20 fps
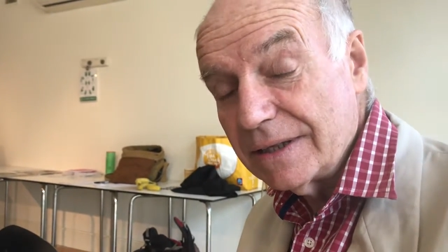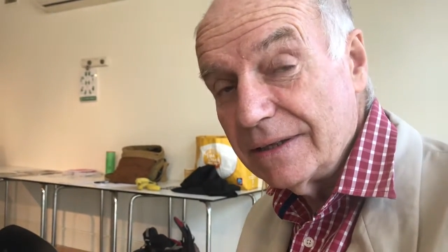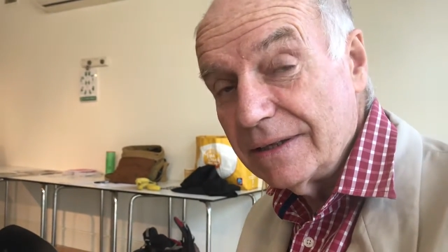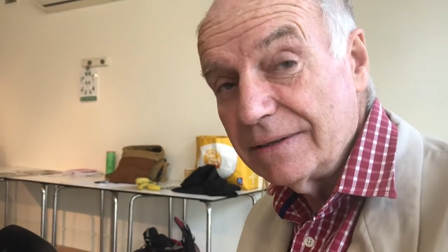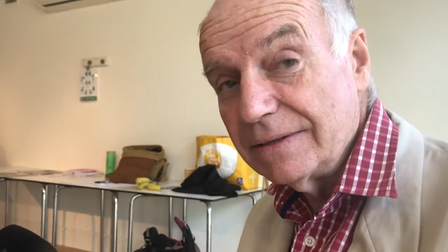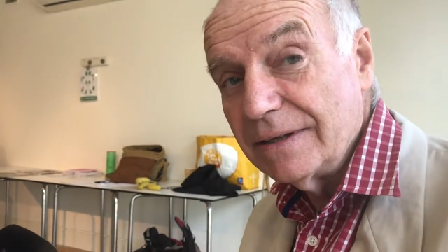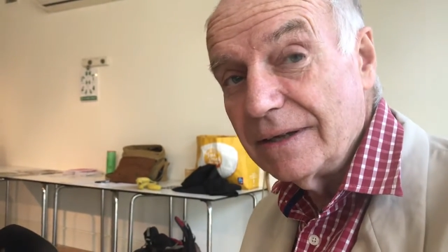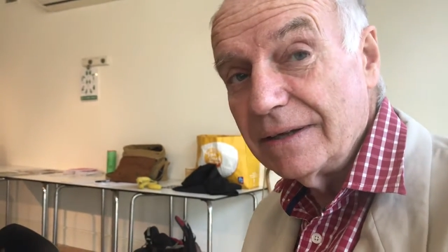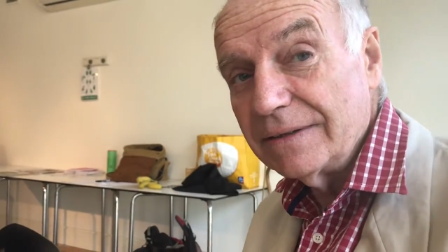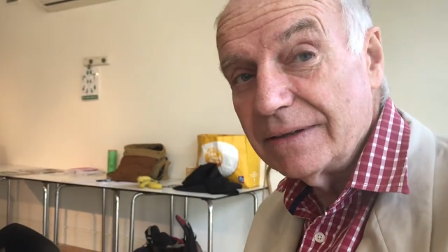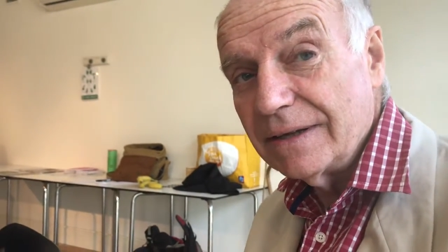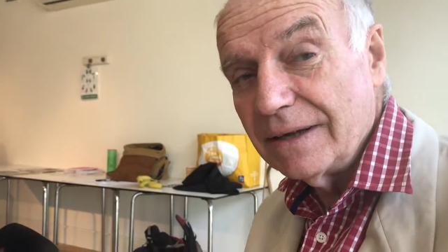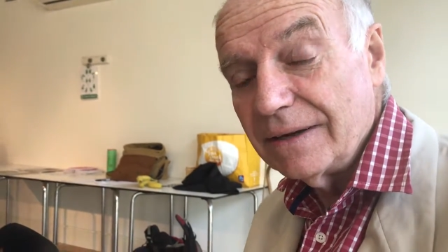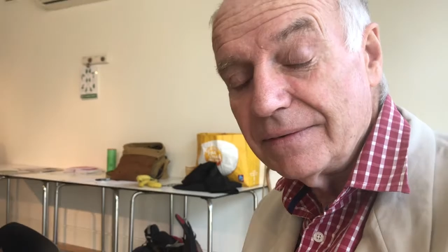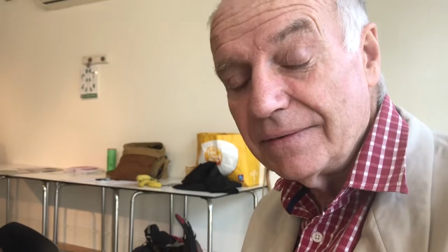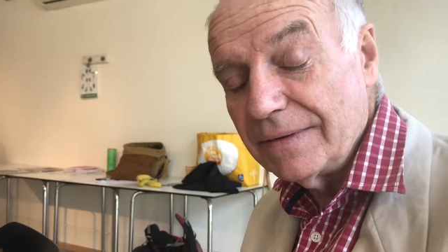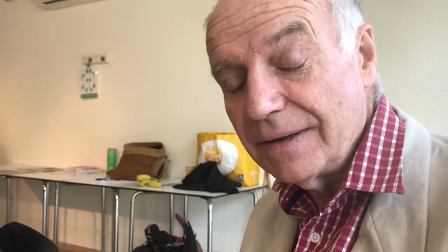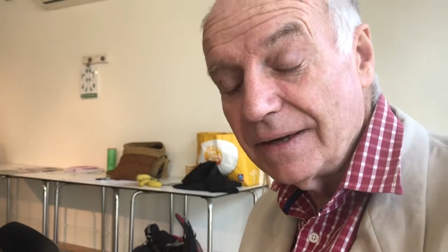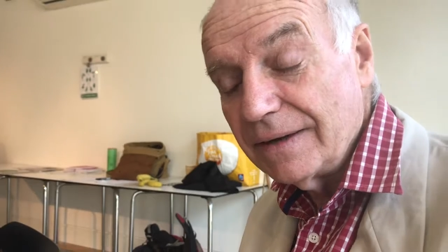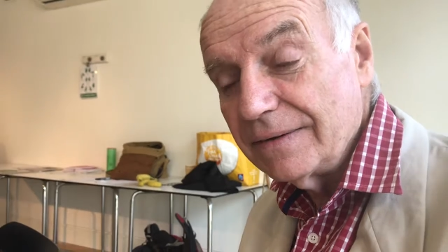So
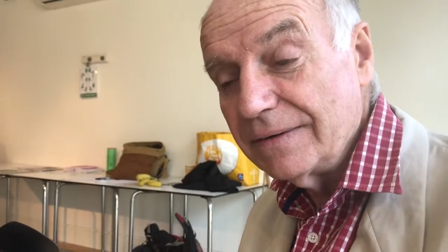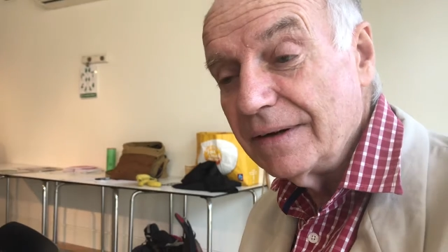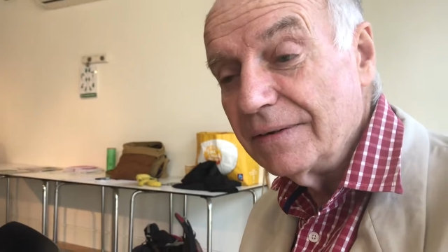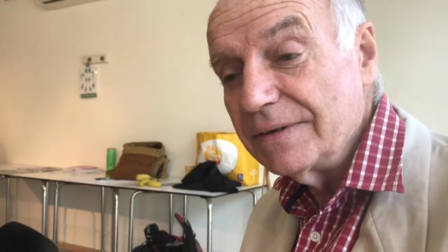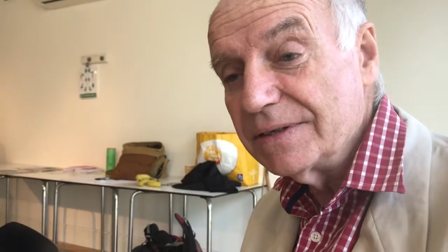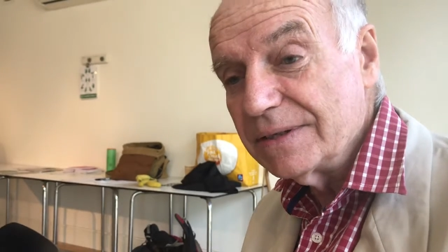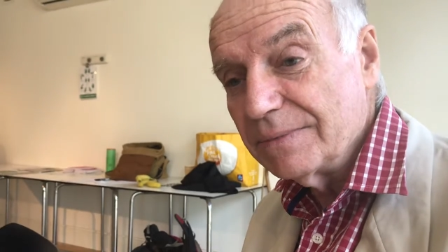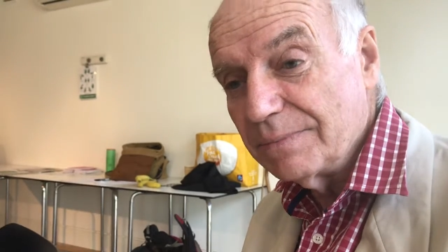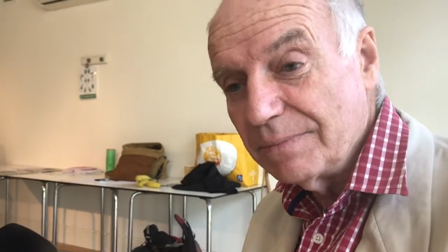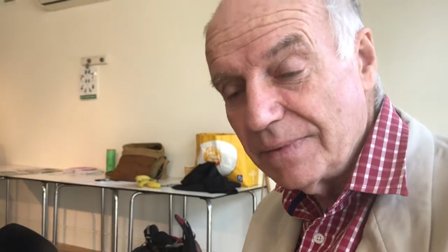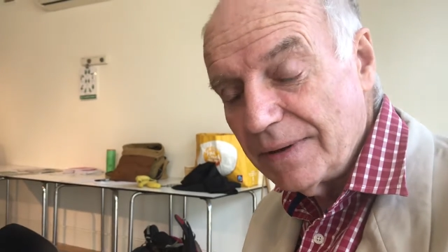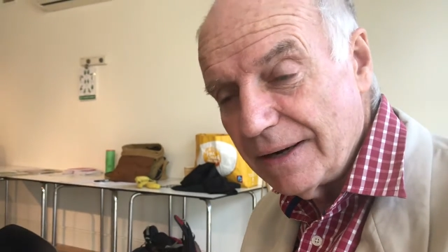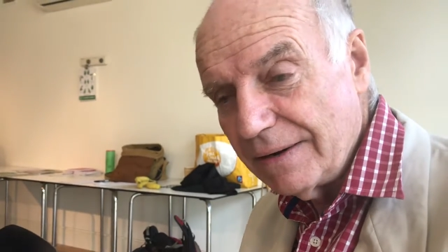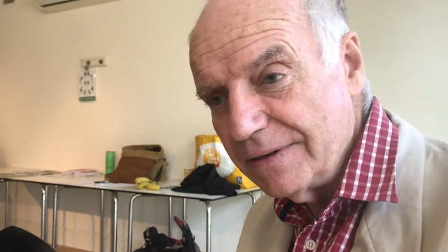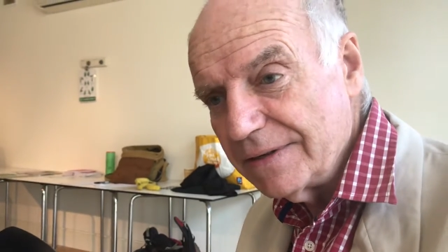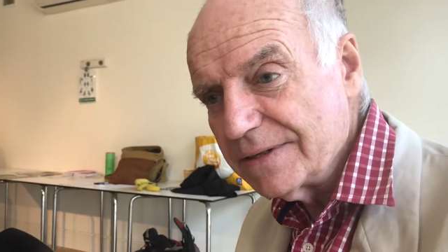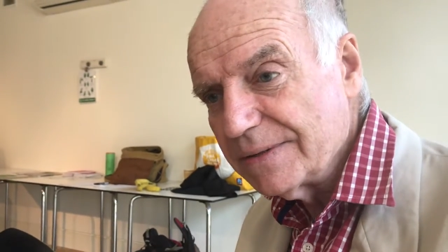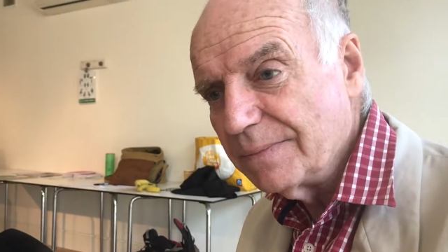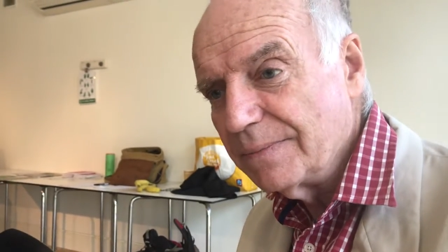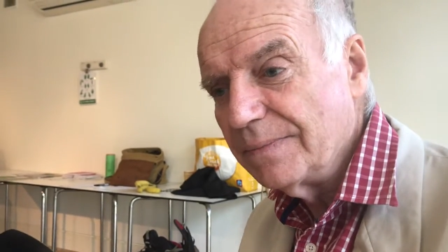there, there, there is a
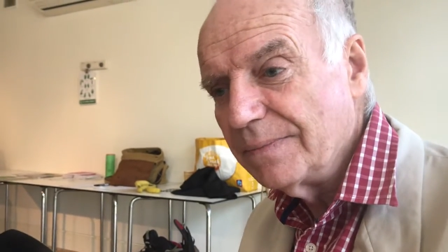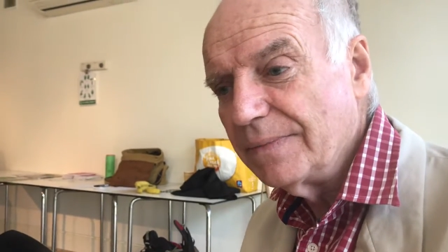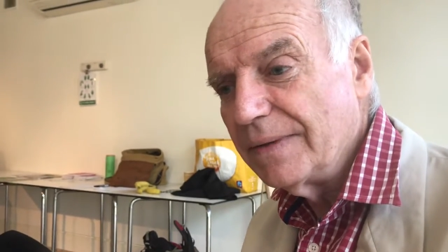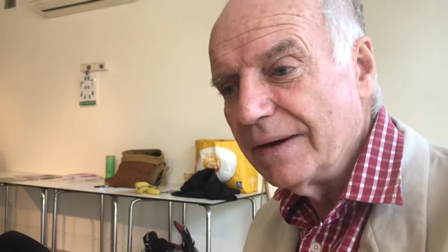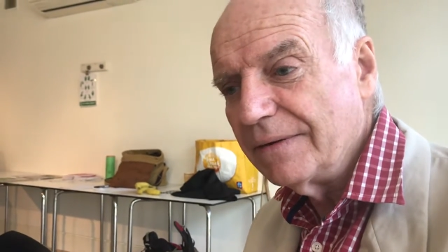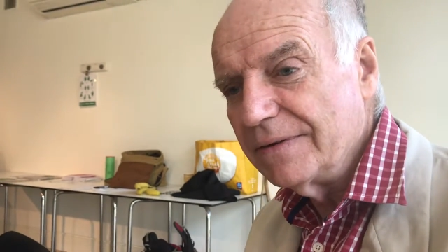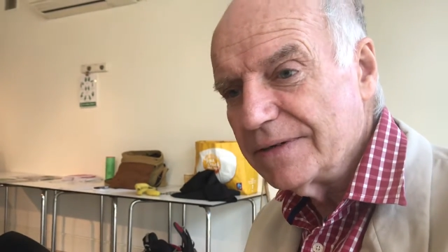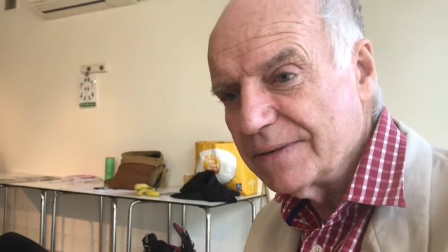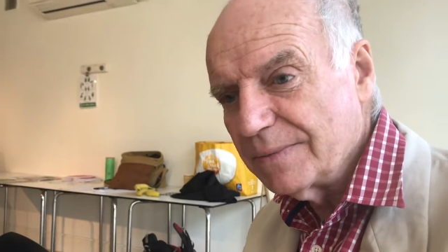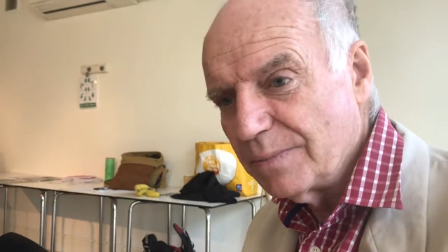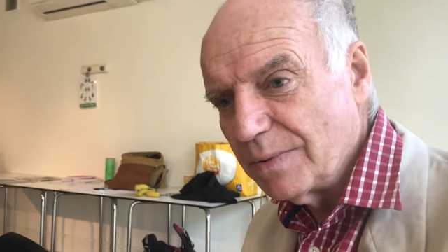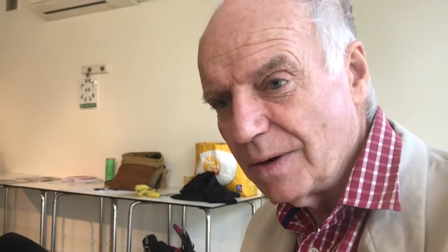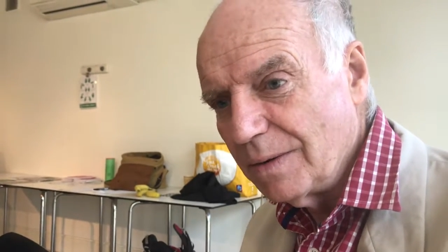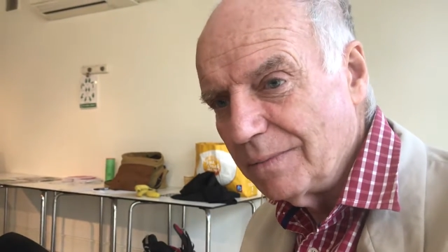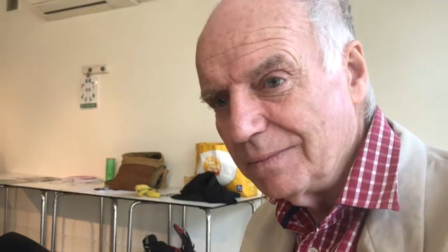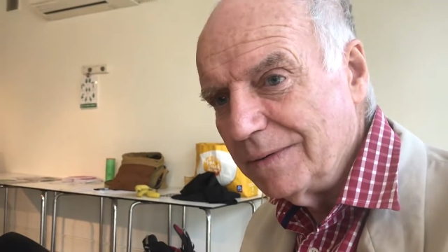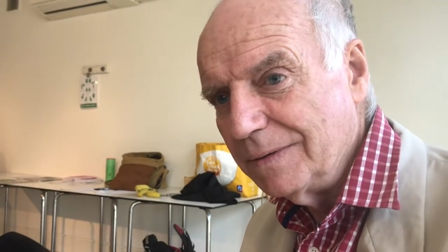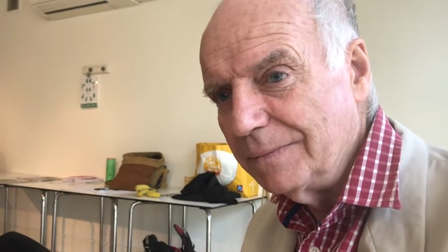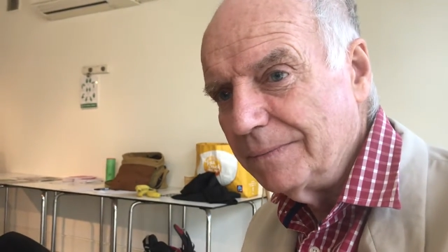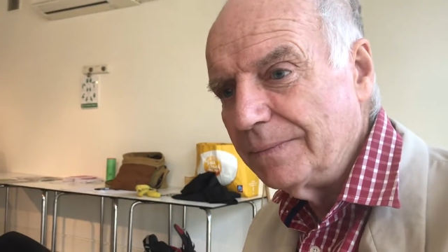there is a there is a
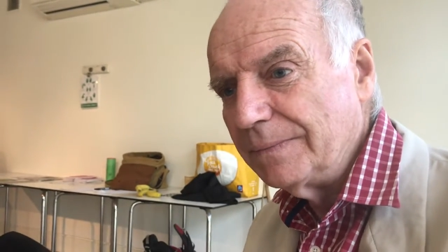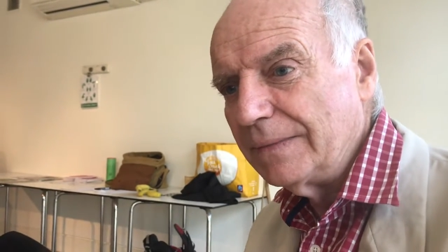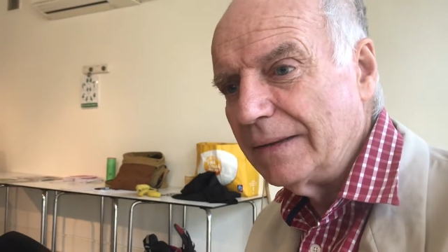problem,